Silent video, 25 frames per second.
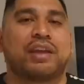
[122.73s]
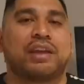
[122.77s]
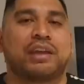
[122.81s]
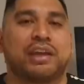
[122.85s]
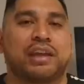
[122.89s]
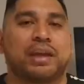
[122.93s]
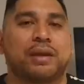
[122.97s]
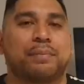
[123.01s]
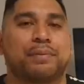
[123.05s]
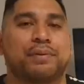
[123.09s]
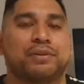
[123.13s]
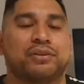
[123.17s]
they
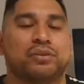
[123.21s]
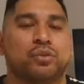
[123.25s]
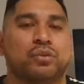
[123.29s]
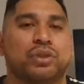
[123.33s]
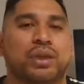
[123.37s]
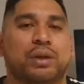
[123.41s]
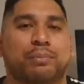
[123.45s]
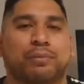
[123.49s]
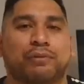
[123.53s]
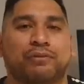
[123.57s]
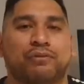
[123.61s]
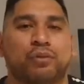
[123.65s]
get up and do
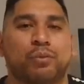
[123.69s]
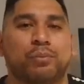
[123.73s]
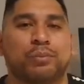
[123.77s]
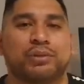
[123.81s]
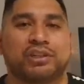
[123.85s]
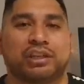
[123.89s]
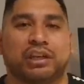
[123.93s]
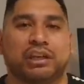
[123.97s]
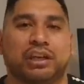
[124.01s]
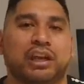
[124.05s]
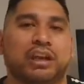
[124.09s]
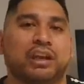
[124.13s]
that
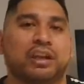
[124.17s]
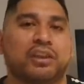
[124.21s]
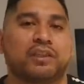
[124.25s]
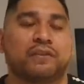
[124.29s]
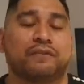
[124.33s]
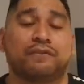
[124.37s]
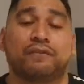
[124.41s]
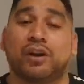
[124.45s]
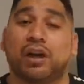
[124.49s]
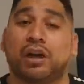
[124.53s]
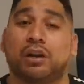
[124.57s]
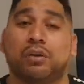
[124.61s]
performance again in
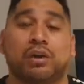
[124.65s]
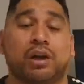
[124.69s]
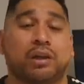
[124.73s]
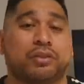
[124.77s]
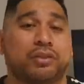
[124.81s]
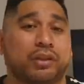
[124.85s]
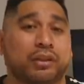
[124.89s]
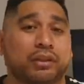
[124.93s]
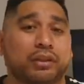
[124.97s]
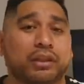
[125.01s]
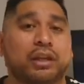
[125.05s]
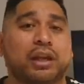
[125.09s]
the final? I
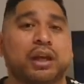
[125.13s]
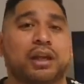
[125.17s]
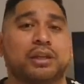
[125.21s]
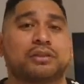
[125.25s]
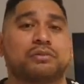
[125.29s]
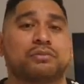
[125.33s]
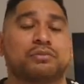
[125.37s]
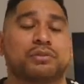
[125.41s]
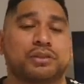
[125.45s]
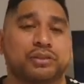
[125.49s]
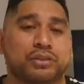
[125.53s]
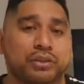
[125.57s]
think the
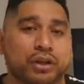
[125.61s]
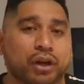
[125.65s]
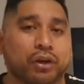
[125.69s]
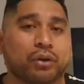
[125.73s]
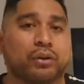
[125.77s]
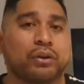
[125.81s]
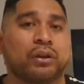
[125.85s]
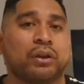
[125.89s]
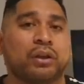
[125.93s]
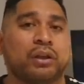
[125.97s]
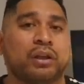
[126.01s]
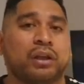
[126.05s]
answer is
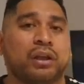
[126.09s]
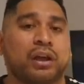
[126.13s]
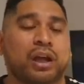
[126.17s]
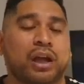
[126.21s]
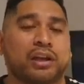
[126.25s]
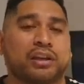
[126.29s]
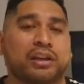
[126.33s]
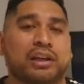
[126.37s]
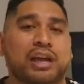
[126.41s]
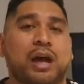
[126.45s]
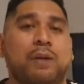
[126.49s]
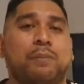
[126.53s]
no.
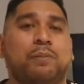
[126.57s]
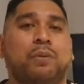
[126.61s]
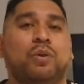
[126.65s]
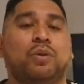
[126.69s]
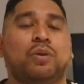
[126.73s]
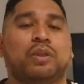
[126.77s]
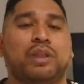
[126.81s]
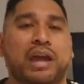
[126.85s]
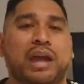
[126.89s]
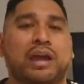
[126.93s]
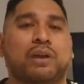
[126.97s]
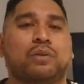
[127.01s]
And
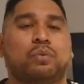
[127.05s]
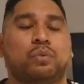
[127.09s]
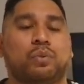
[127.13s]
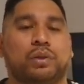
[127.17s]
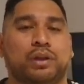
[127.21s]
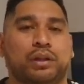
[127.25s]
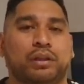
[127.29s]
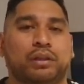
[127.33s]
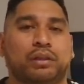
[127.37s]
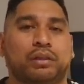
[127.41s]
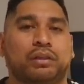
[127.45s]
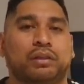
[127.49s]
couple that
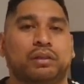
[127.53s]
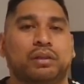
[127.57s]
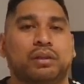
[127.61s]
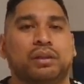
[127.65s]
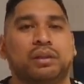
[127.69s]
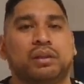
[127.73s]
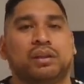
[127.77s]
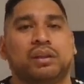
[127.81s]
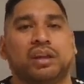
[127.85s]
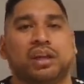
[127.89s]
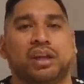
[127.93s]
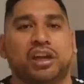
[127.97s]
with
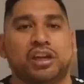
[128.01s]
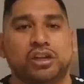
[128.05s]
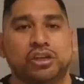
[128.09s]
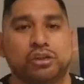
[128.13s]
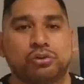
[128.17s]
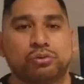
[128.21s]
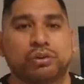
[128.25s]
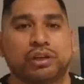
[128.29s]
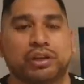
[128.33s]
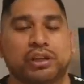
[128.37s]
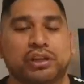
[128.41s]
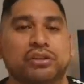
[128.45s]

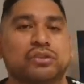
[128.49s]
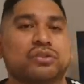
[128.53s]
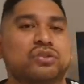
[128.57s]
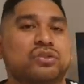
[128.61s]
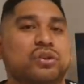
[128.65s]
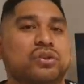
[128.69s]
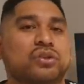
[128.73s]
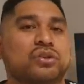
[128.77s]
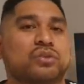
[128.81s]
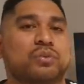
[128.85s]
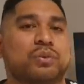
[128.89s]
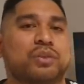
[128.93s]
injury
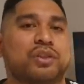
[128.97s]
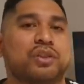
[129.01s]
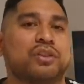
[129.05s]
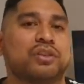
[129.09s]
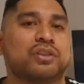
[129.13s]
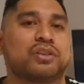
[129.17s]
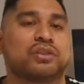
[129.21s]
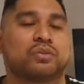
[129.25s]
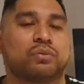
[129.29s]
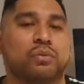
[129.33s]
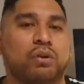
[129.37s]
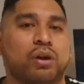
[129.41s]
concerns within
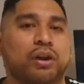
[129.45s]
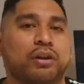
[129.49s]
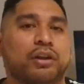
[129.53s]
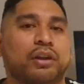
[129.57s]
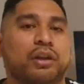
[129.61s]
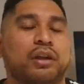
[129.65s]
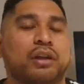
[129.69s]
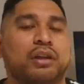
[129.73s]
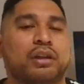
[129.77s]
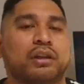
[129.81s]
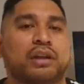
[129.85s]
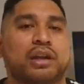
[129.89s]
the squad.
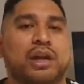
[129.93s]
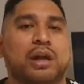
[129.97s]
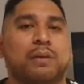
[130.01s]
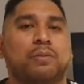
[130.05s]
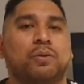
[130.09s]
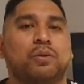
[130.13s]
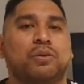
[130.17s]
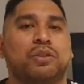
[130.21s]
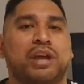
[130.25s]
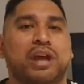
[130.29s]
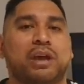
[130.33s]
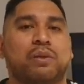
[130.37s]

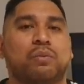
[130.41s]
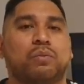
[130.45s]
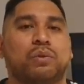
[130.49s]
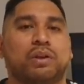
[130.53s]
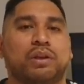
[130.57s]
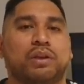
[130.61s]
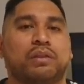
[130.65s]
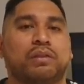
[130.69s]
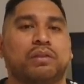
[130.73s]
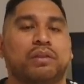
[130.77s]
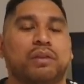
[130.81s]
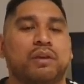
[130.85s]
Couple that
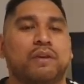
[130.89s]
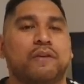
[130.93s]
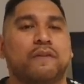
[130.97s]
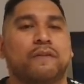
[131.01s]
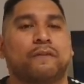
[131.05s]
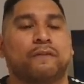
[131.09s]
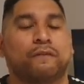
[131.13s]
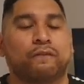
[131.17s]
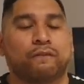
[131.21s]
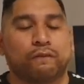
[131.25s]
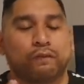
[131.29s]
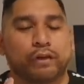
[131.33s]
with
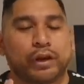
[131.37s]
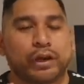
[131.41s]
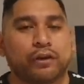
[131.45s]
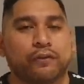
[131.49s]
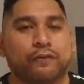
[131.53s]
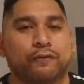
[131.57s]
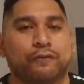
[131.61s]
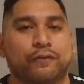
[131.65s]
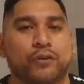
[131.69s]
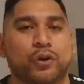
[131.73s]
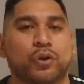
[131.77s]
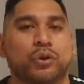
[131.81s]

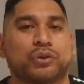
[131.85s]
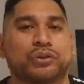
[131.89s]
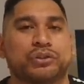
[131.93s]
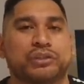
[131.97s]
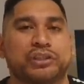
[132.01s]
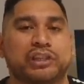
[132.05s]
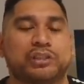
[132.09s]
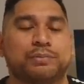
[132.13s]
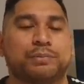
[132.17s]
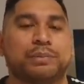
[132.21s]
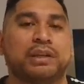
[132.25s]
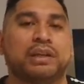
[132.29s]
real
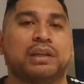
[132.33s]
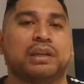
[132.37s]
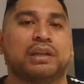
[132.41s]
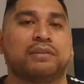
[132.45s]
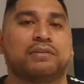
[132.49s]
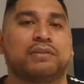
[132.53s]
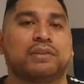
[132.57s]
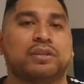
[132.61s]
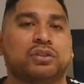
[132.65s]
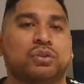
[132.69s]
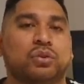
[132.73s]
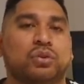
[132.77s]
focus has been
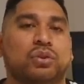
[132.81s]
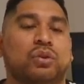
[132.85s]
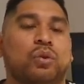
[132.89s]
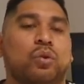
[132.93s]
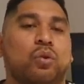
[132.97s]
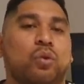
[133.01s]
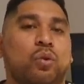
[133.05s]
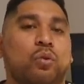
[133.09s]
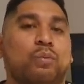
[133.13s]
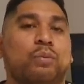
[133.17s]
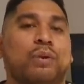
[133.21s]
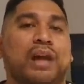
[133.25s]
given to the
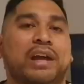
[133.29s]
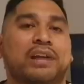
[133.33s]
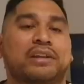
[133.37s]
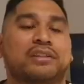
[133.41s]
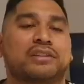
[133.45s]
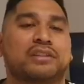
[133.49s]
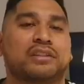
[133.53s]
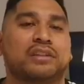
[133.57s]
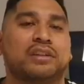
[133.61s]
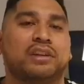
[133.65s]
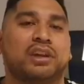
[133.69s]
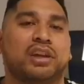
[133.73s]
All
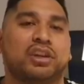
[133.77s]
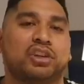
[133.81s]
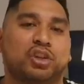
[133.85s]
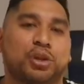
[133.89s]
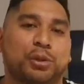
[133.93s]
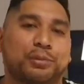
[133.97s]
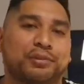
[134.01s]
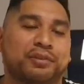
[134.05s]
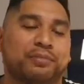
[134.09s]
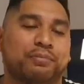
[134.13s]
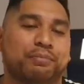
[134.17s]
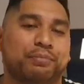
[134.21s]
Blacks in
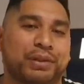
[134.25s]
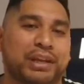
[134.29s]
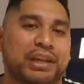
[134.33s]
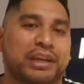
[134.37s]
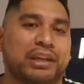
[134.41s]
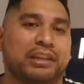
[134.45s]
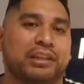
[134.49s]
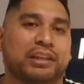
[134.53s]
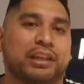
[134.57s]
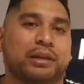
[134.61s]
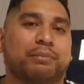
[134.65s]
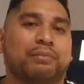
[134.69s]
terms of
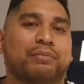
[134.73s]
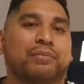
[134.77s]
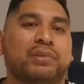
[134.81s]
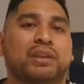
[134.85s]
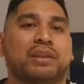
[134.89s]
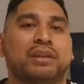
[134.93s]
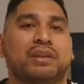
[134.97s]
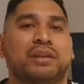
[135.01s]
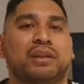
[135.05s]
beating them